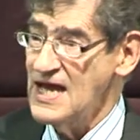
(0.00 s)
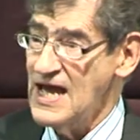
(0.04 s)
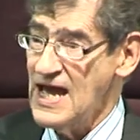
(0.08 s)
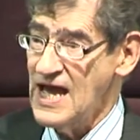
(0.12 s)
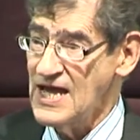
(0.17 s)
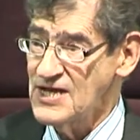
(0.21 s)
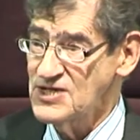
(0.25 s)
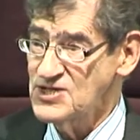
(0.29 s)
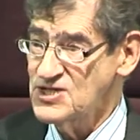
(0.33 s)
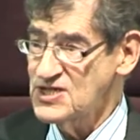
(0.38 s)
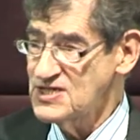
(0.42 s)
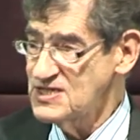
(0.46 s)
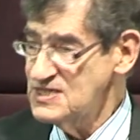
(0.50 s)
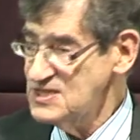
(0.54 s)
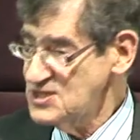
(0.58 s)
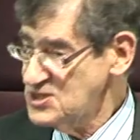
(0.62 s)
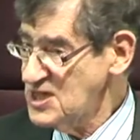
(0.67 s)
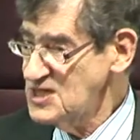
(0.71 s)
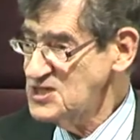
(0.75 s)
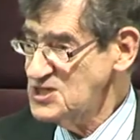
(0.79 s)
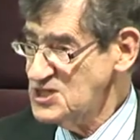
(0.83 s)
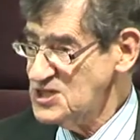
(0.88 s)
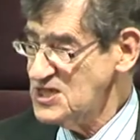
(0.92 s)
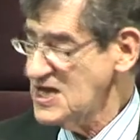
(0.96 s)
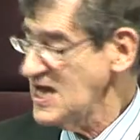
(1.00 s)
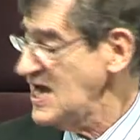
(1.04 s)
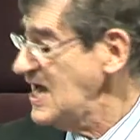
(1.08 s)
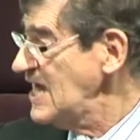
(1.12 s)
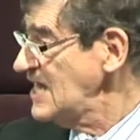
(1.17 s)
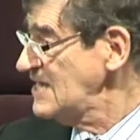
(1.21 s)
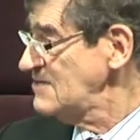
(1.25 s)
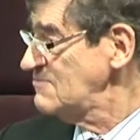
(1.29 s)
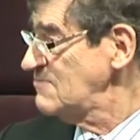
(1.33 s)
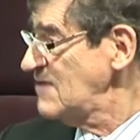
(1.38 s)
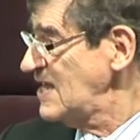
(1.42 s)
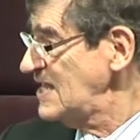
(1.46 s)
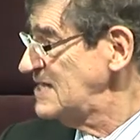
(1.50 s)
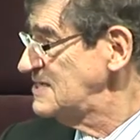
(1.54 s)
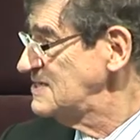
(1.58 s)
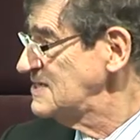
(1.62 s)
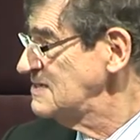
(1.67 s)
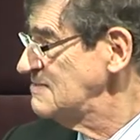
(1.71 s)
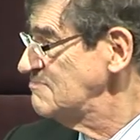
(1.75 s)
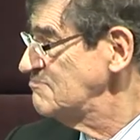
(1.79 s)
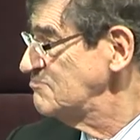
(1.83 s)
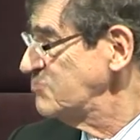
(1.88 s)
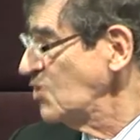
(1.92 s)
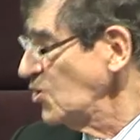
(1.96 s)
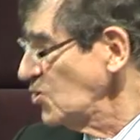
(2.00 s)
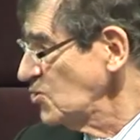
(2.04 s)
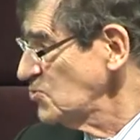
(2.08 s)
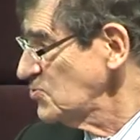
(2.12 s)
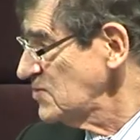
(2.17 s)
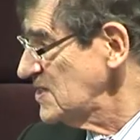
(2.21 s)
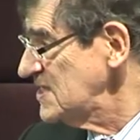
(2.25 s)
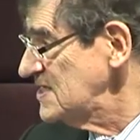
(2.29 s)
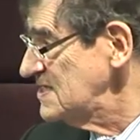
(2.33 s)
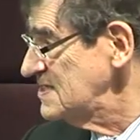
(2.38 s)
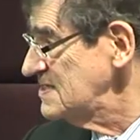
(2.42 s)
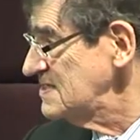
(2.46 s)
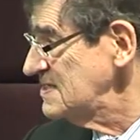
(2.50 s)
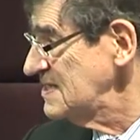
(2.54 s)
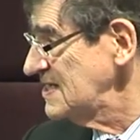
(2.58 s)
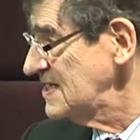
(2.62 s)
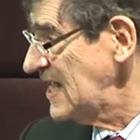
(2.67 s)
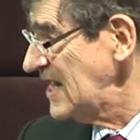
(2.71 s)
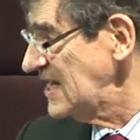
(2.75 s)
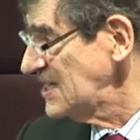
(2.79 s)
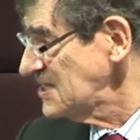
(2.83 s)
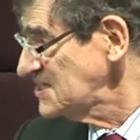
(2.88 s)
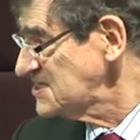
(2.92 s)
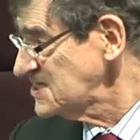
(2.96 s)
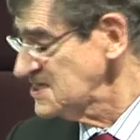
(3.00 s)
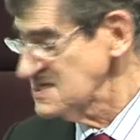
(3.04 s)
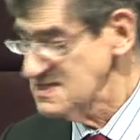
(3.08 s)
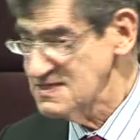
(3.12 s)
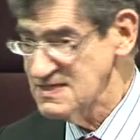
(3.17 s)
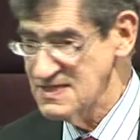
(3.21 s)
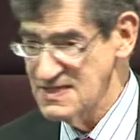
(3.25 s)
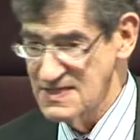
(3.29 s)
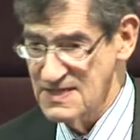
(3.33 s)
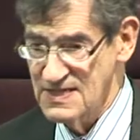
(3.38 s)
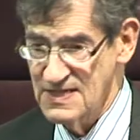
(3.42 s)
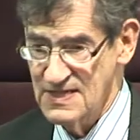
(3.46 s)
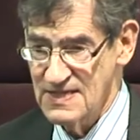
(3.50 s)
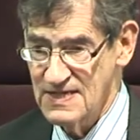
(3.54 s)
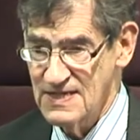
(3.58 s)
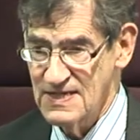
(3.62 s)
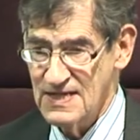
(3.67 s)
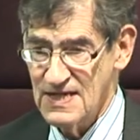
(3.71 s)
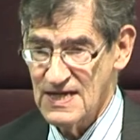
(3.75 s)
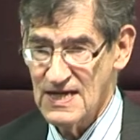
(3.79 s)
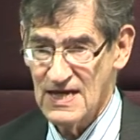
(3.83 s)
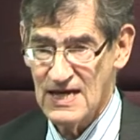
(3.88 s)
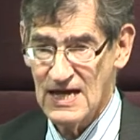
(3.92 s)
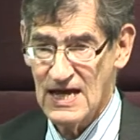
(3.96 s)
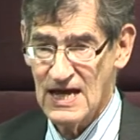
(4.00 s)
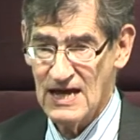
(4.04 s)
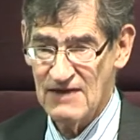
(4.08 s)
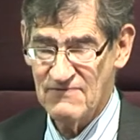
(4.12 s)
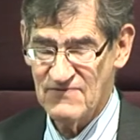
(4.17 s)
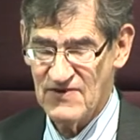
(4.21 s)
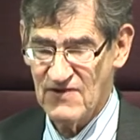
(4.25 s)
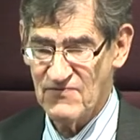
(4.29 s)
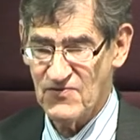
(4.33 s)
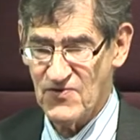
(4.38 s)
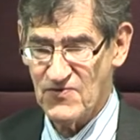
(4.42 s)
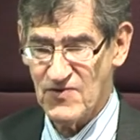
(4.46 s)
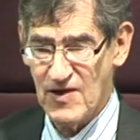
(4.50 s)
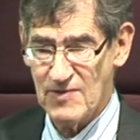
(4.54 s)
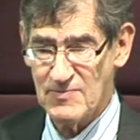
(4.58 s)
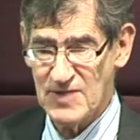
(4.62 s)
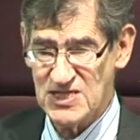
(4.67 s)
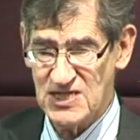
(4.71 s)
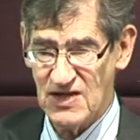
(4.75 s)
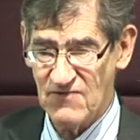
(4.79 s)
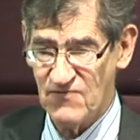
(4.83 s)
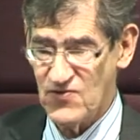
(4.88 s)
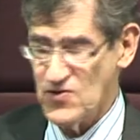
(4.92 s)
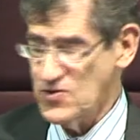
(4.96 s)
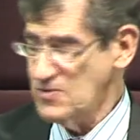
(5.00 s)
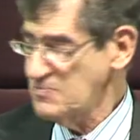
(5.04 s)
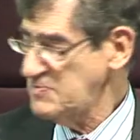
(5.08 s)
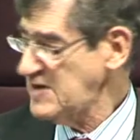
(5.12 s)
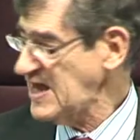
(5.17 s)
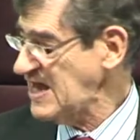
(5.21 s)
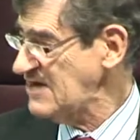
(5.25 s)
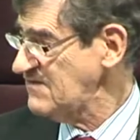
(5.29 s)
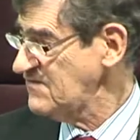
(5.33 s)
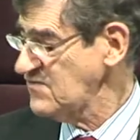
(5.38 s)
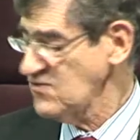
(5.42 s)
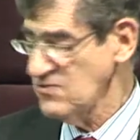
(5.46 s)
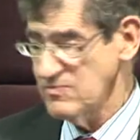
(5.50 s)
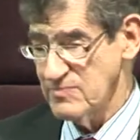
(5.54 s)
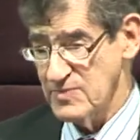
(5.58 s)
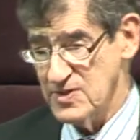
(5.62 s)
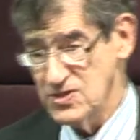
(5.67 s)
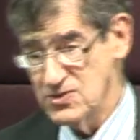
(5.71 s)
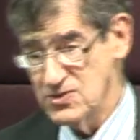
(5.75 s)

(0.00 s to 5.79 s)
And since I read Baldwin and Ellison, I've never found myself on the platform,